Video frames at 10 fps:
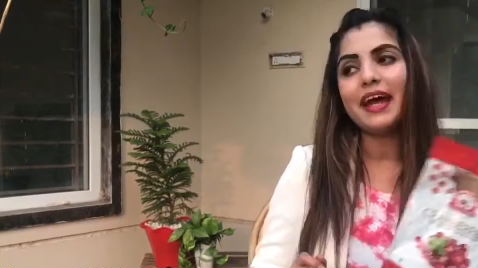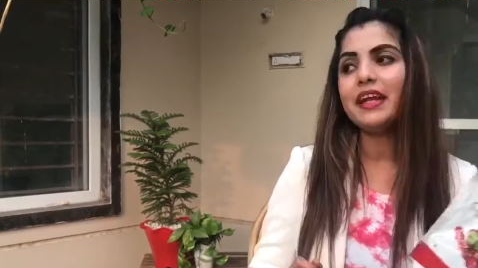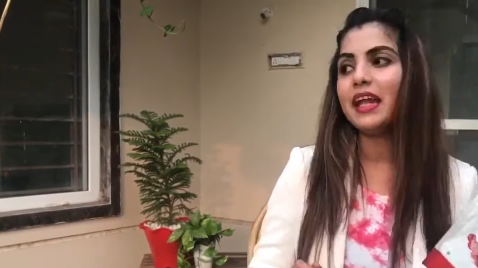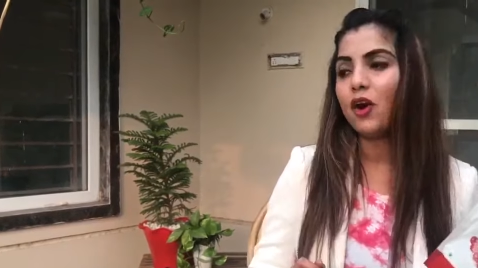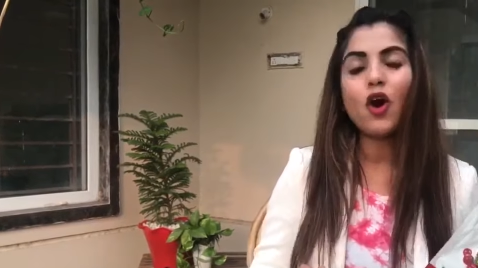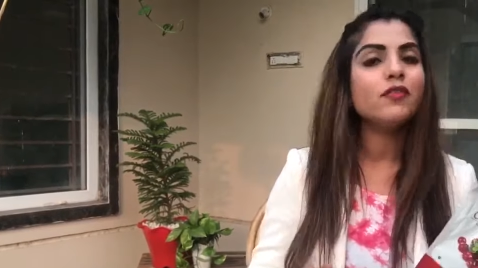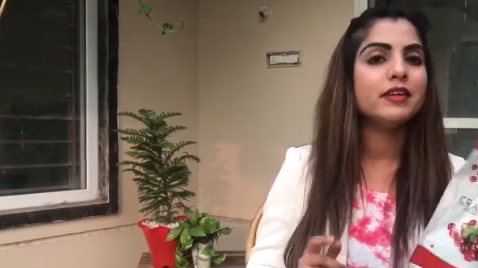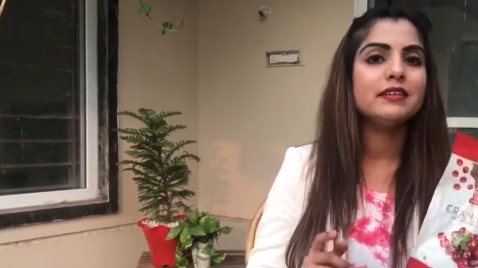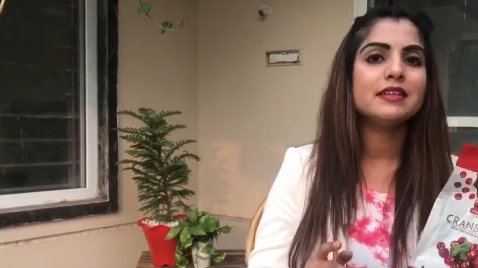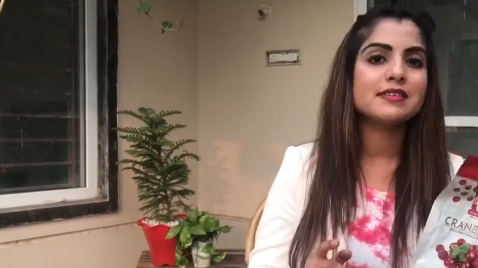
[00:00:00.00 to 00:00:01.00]
And along
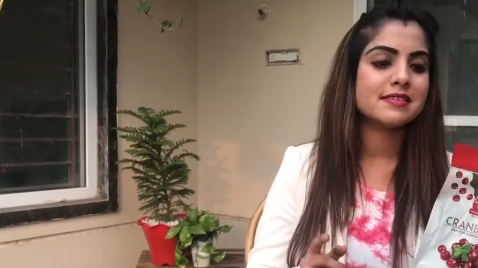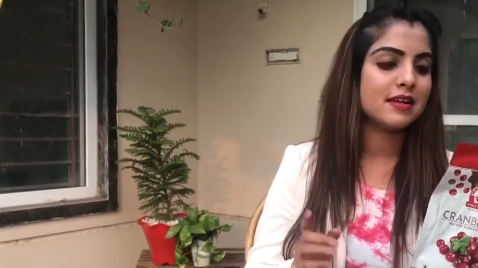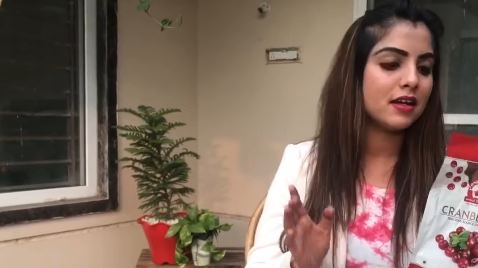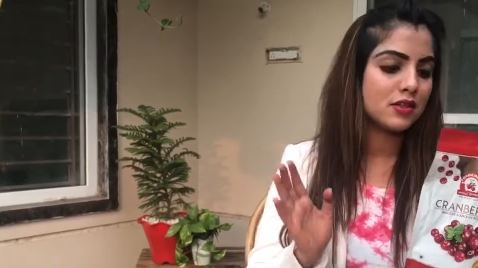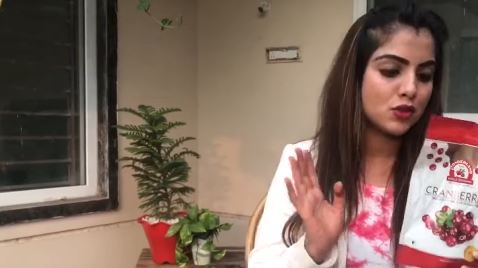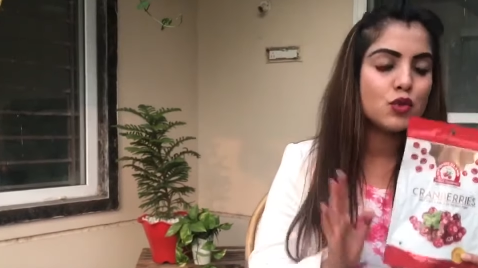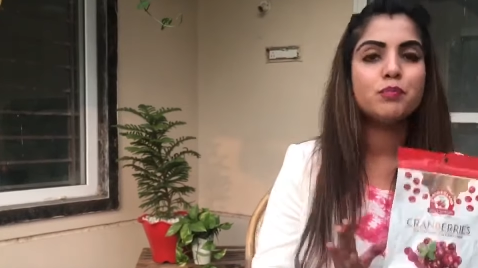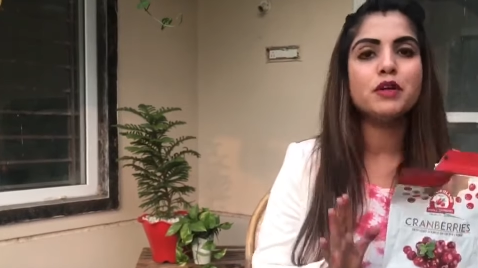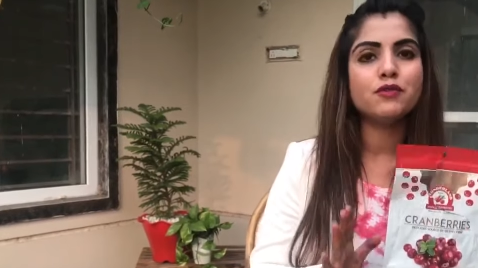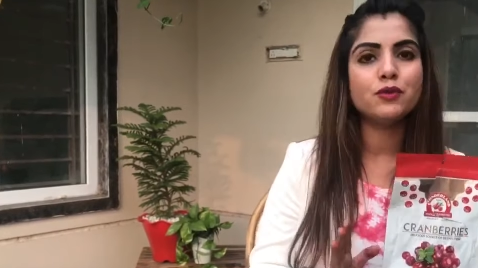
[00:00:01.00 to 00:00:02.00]
with this
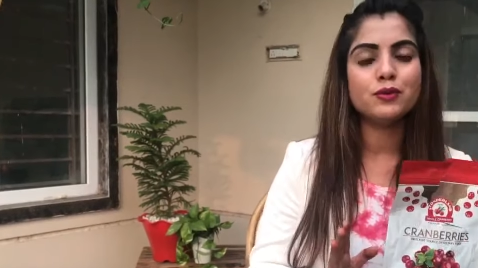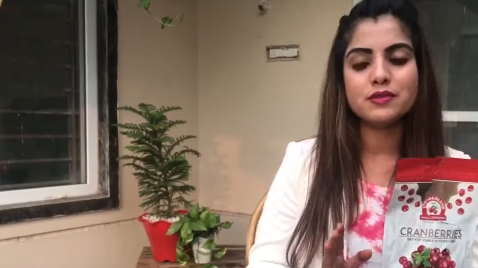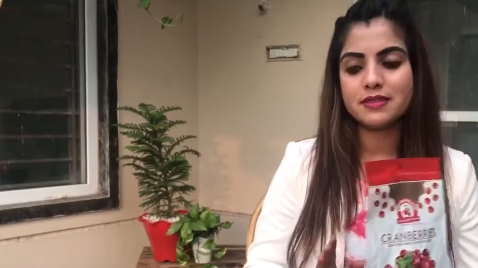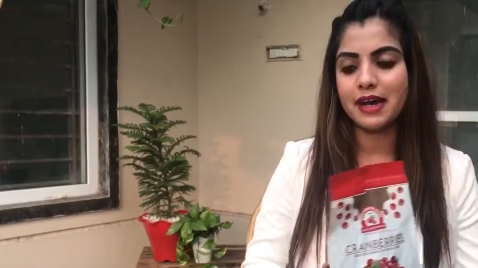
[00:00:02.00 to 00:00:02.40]
super foods,